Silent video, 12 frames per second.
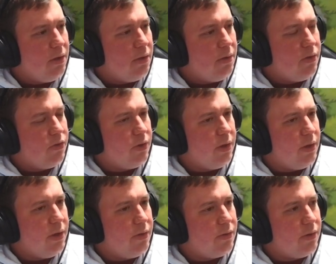which it
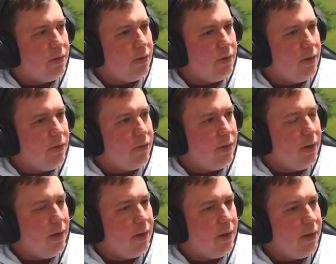isn't, it's a
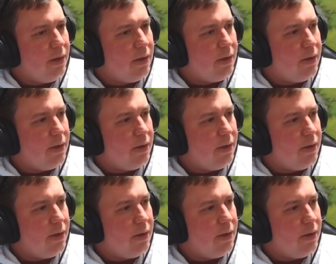Liliana.